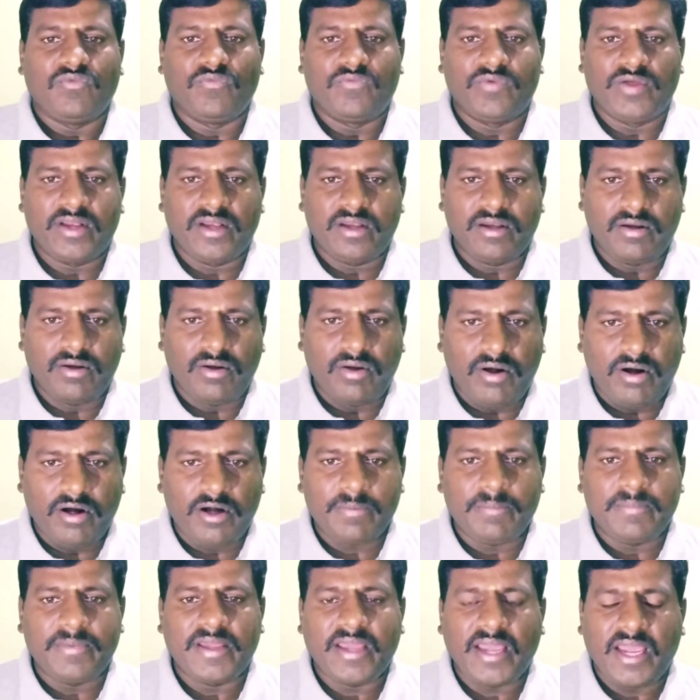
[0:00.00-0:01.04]
will
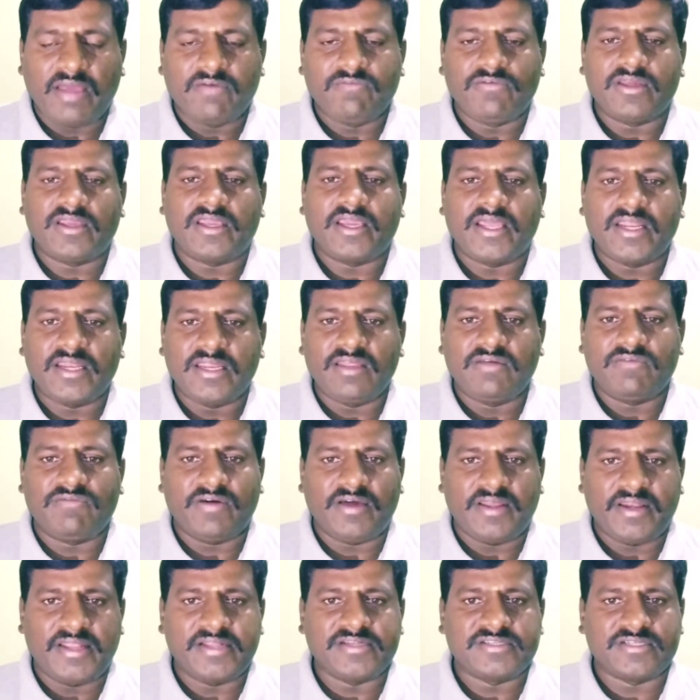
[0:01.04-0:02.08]
not be having any
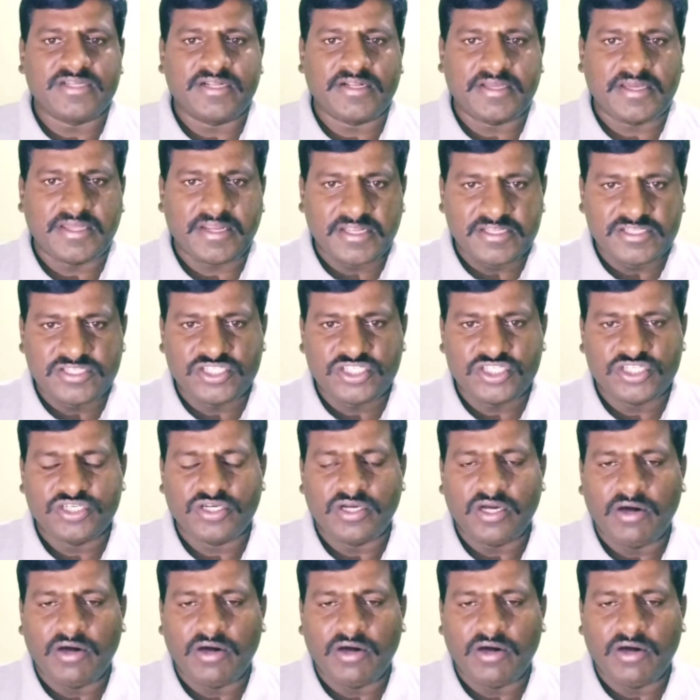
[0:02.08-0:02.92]
financial crunch